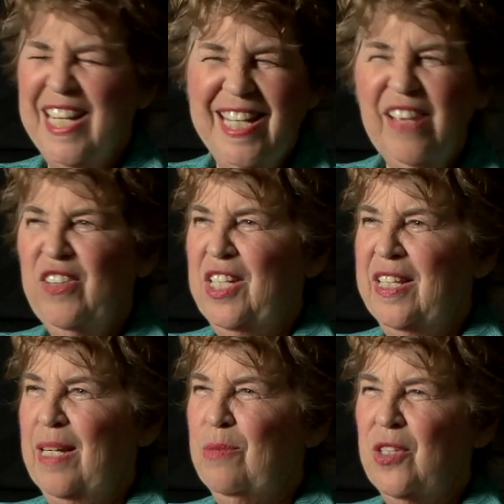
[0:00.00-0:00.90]
I'd give it
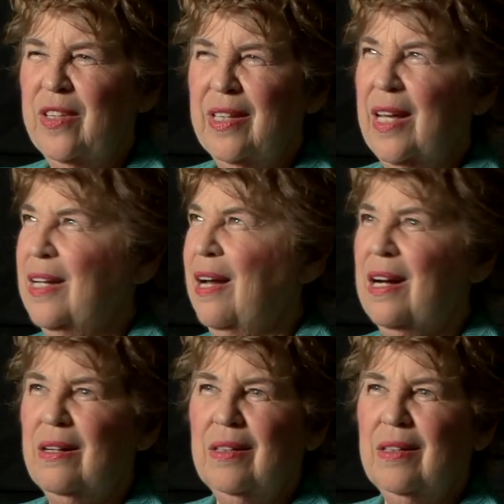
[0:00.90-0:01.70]
to them so that they could honor